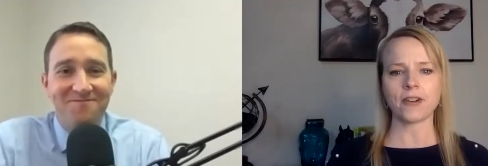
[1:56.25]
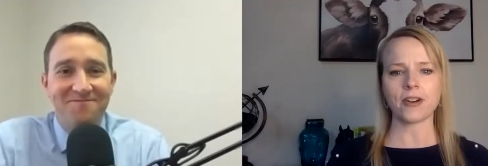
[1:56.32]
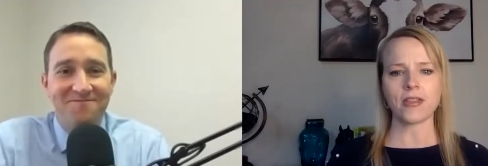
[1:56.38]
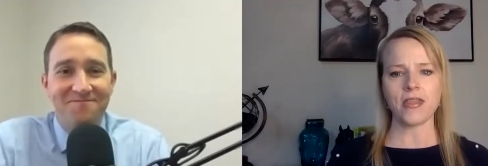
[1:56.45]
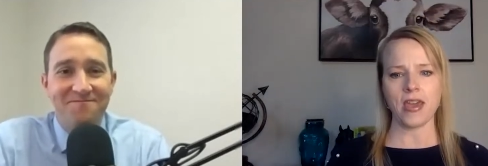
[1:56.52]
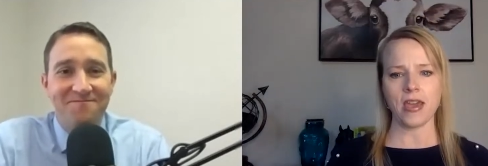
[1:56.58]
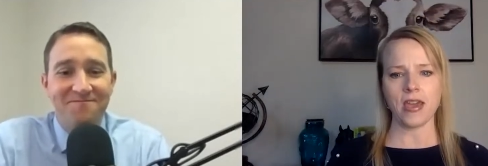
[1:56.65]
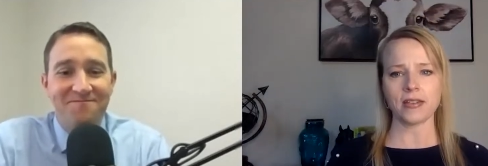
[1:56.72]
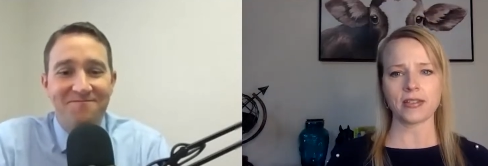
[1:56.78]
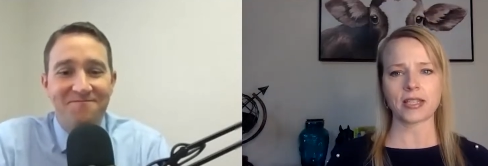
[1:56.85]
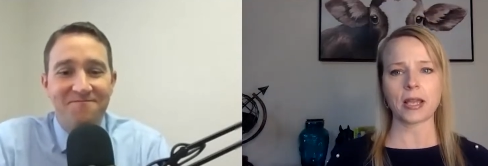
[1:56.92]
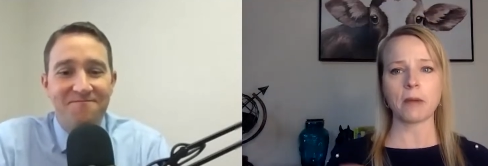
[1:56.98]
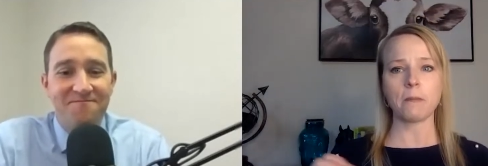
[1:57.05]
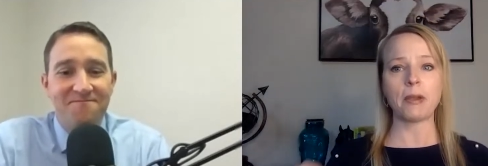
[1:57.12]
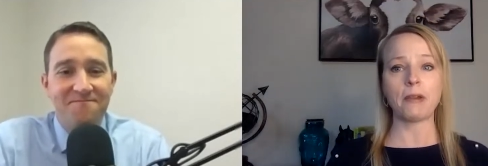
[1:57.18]
Speaker 1: for this.
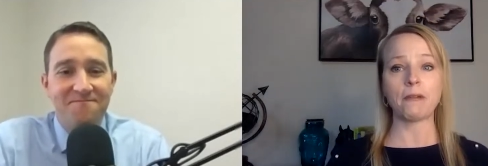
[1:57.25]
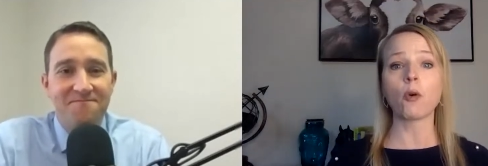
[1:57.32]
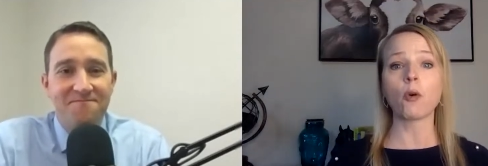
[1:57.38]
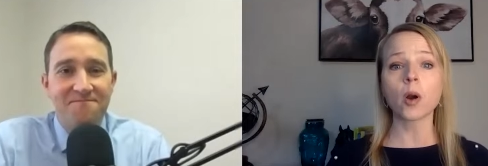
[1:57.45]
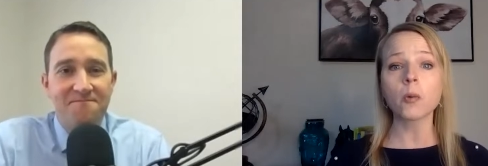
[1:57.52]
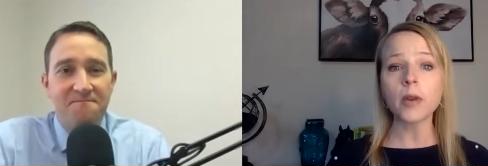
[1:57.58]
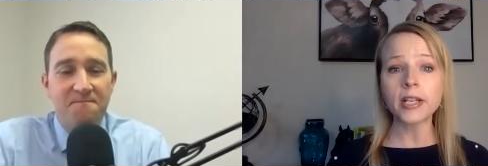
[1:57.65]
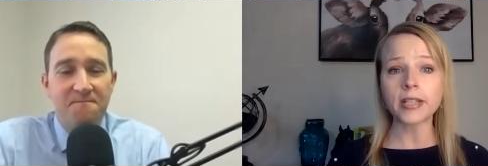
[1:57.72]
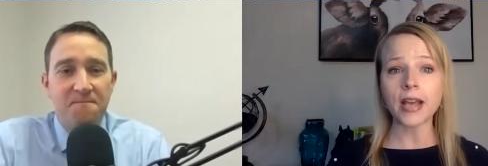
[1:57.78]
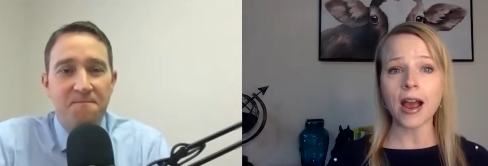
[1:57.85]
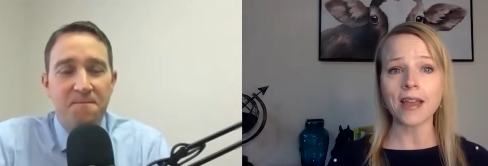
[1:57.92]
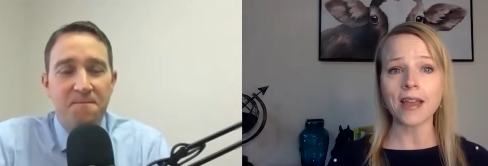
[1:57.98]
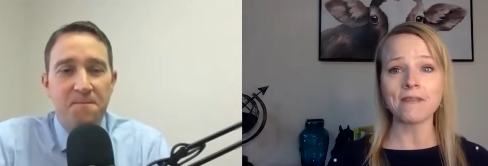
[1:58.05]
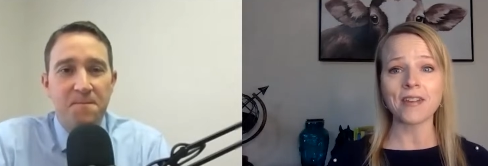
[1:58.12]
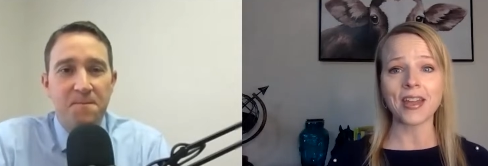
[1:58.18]
Before we
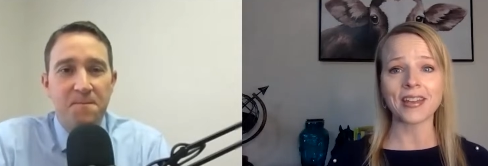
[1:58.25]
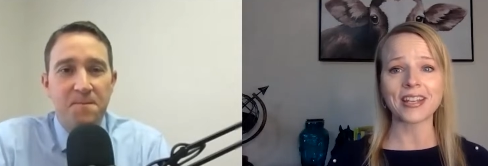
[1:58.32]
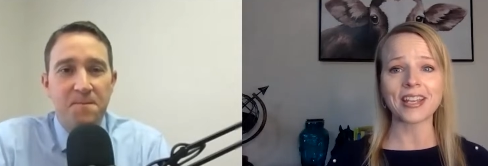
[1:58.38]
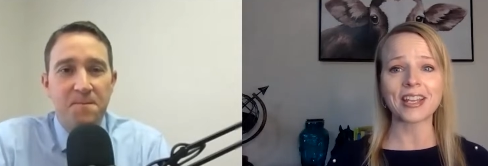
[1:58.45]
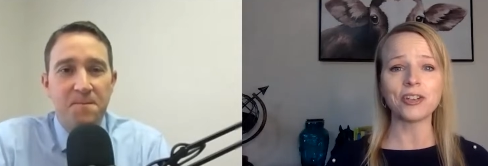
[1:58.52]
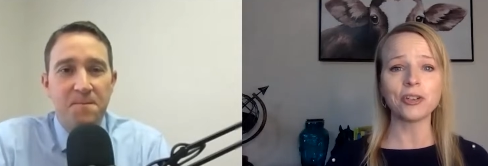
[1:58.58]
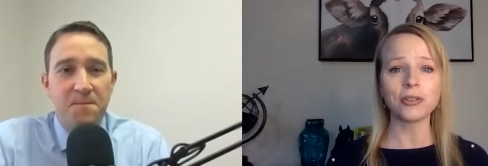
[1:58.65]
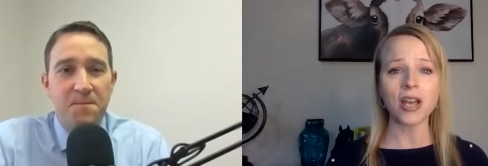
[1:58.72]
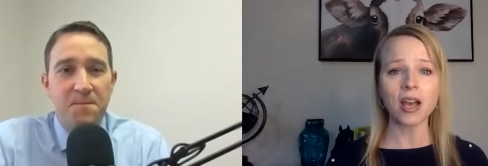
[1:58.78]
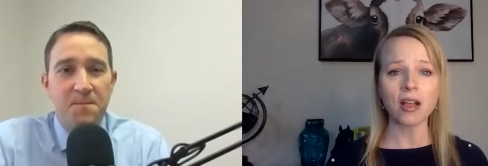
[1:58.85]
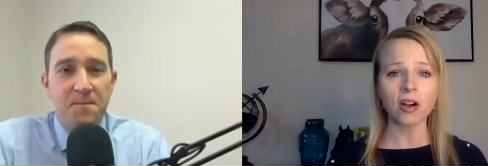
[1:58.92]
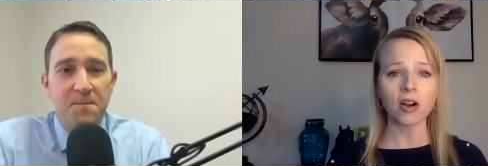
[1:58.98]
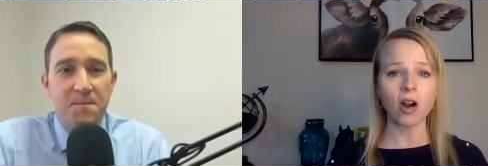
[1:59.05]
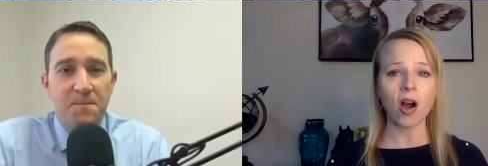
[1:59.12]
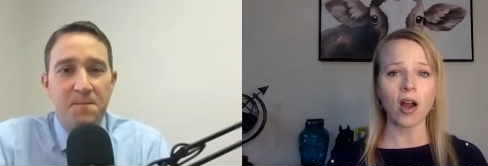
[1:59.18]
dive in, can you tell
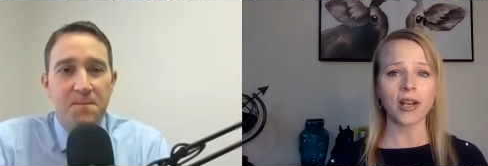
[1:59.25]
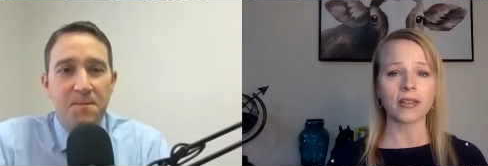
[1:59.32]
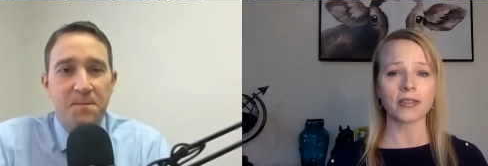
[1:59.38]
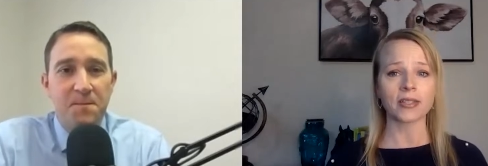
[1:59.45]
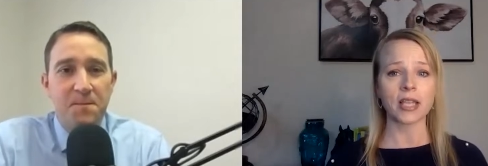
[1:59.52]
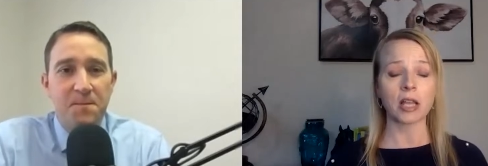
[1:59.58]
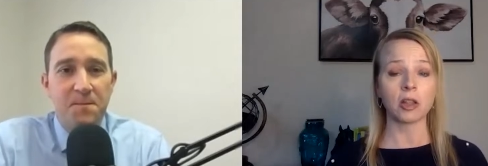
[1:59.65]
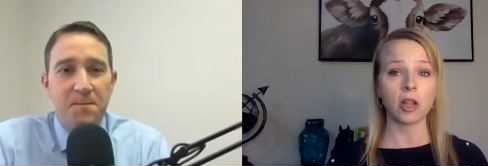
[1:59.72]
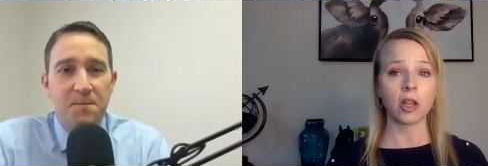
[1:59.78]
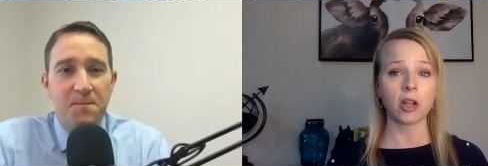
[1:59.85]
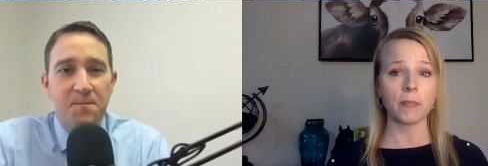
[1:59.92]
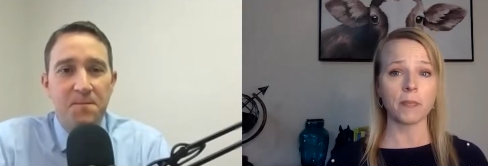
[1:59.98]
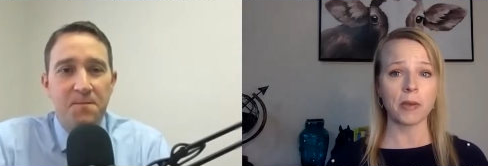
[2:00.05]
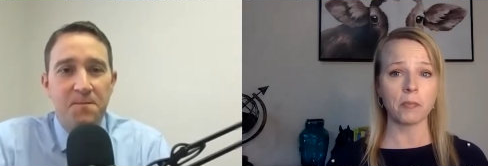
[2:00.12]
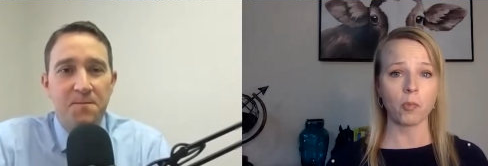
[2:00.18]
our audience a little
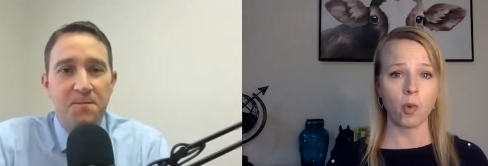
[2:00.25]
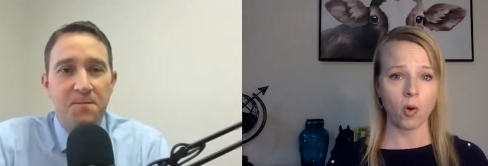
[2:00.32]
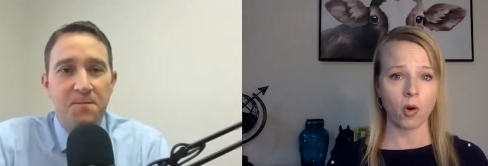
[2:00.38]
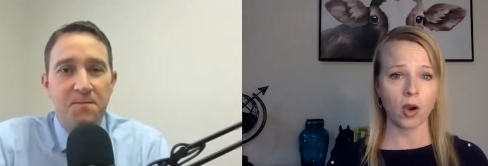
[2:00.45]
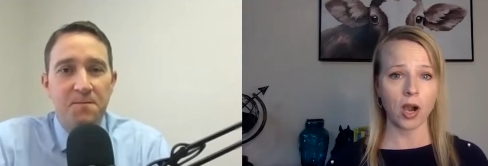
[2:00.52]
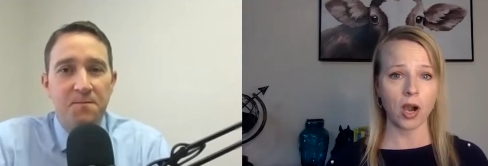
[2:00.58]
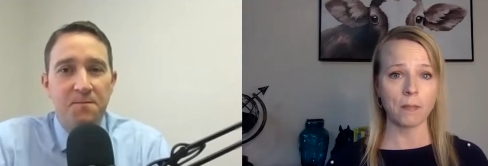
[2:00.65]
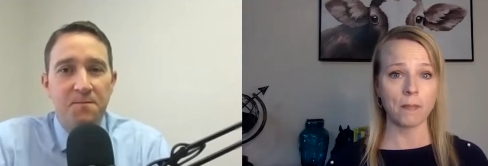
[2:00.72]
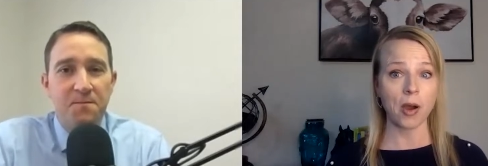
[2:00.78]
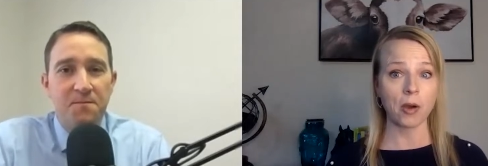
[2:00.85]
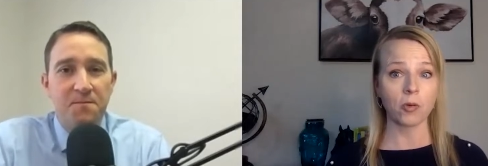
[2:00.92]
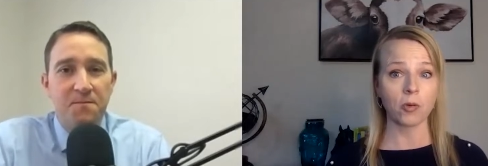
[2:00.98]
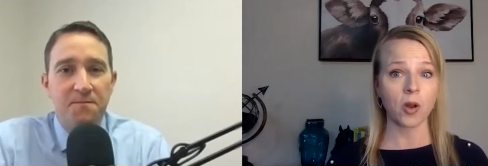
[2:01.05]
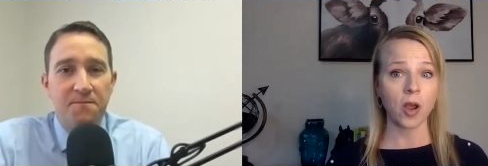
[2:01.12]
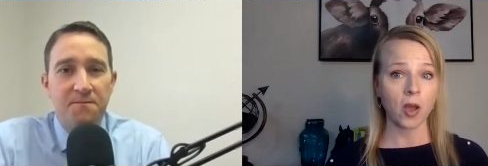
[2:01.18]
bit more
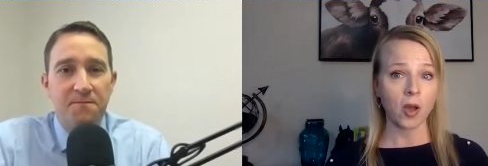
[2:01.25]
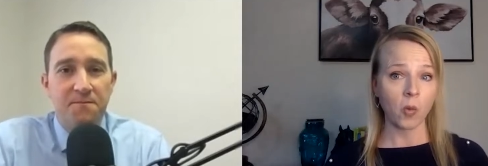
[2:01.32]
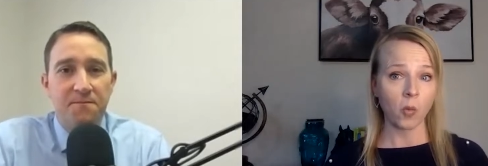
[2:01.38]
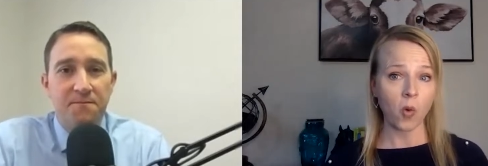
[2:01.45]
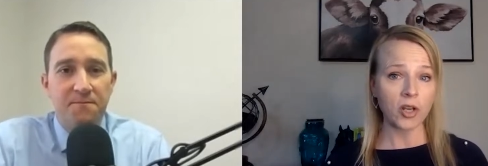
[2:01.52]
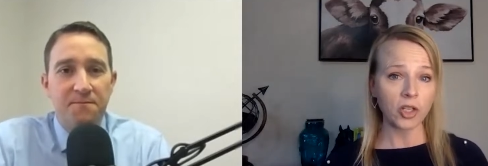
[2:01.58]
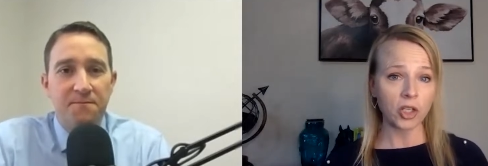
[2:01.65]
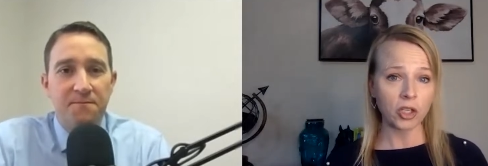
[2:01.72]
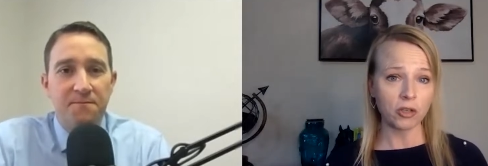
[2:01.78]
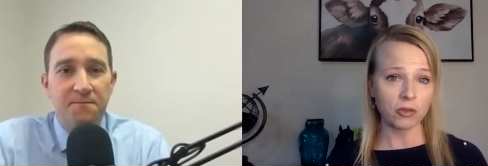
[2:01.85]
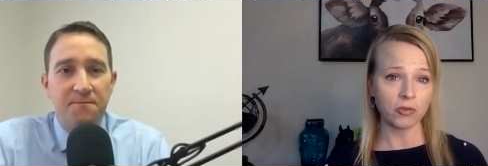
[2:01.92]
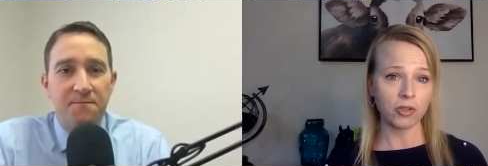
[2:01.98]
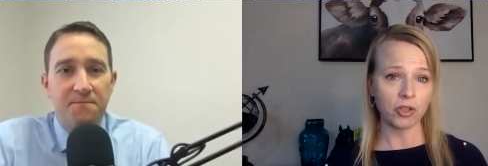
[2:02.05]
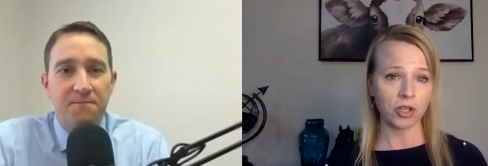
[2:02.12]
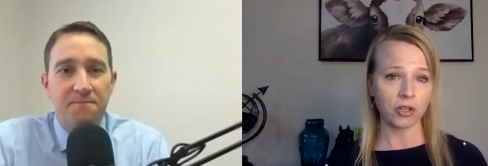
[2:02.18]
about what
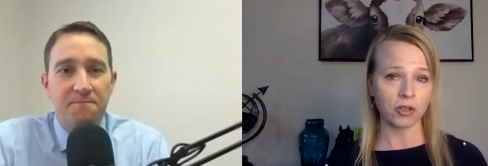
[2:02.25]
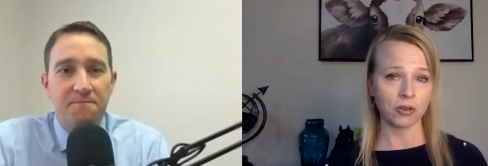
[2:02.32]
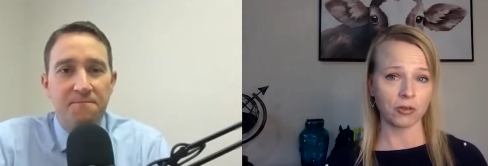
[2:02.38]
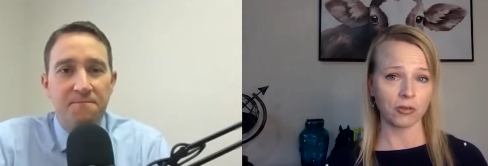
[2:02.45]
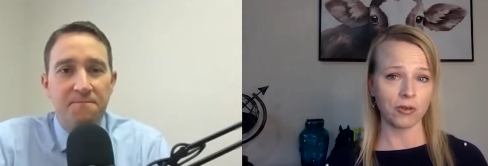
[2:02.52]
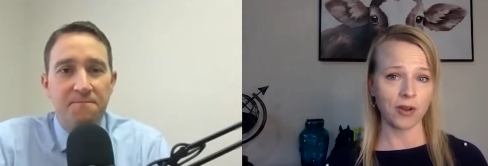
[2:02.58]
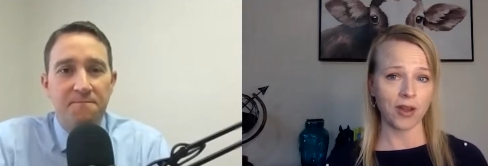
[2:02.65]
you do?